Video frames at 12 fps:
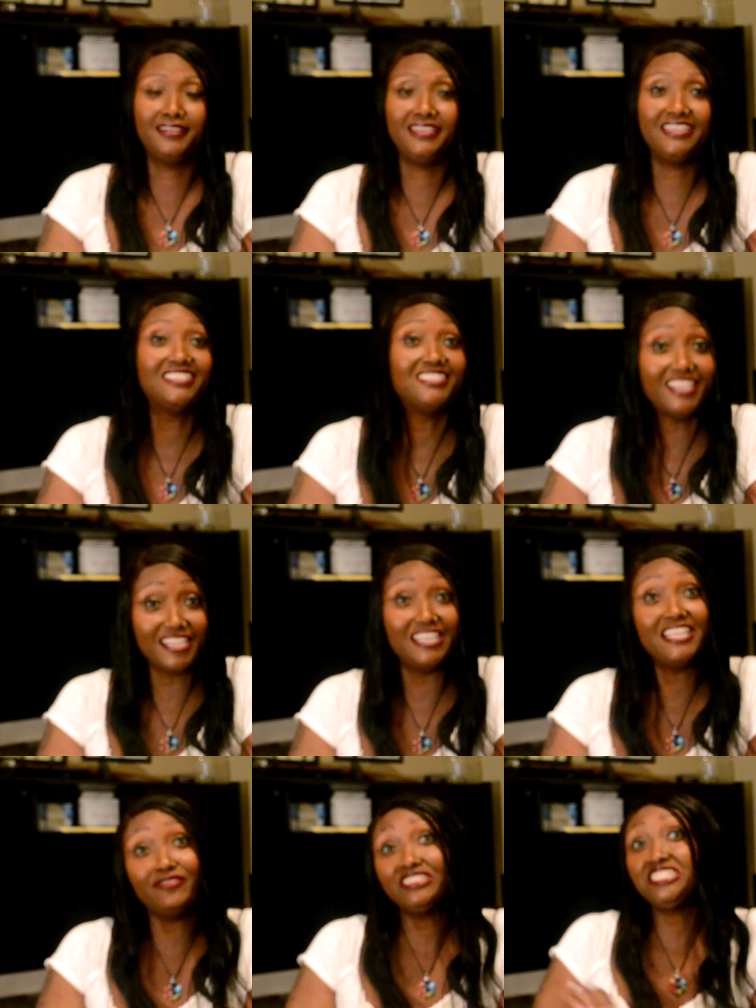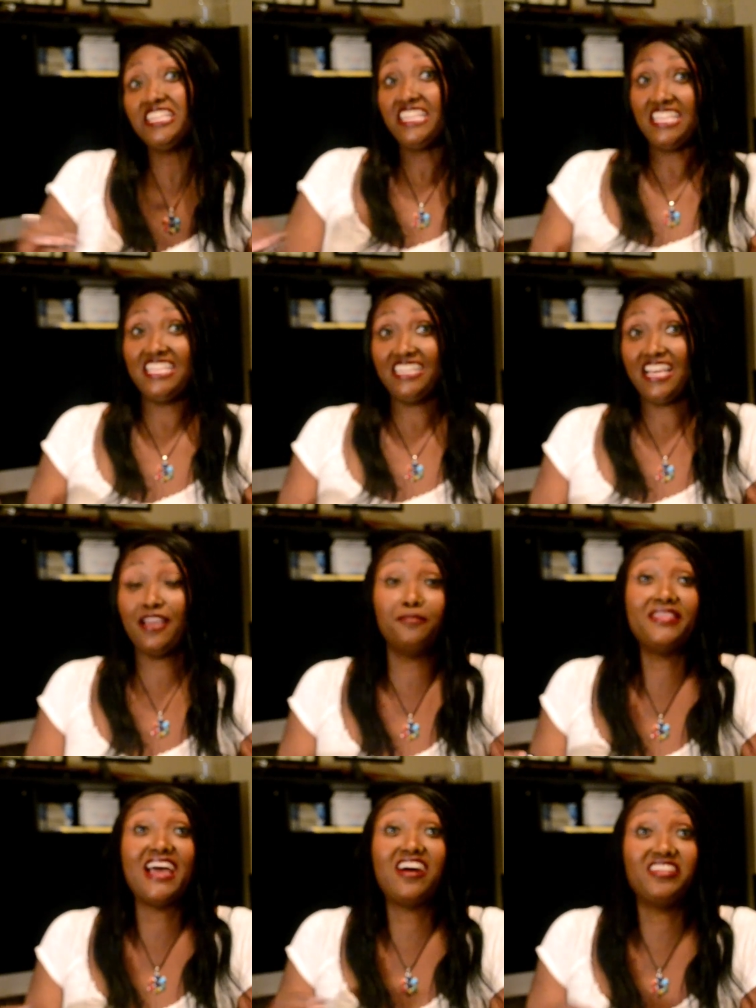Instead of living to eat, I'm
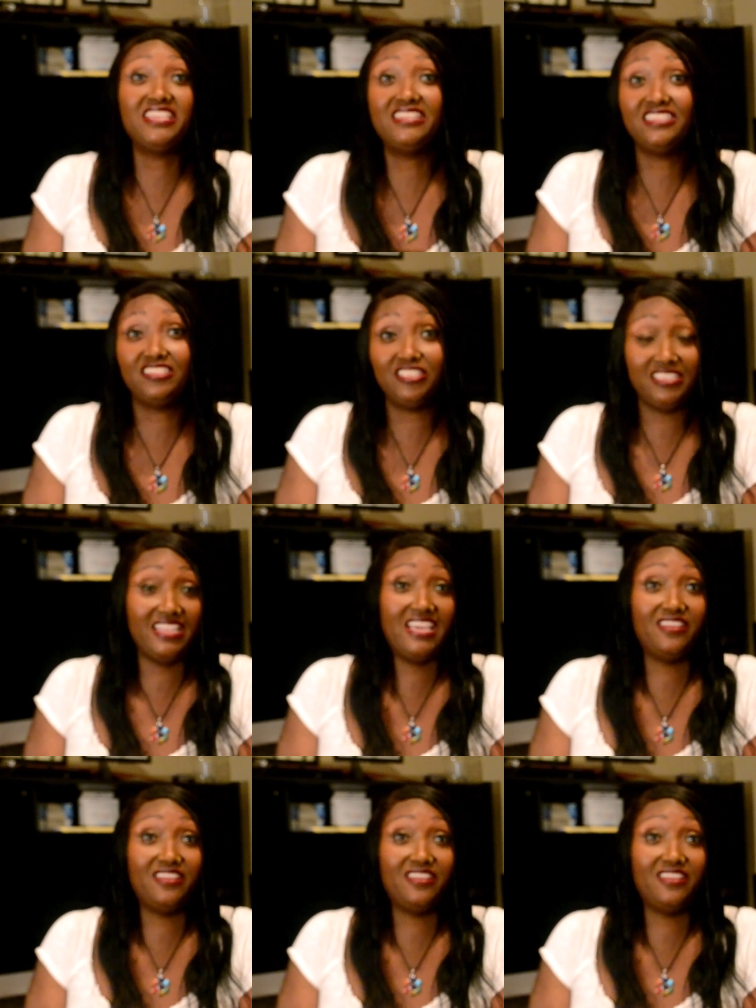now eating to live.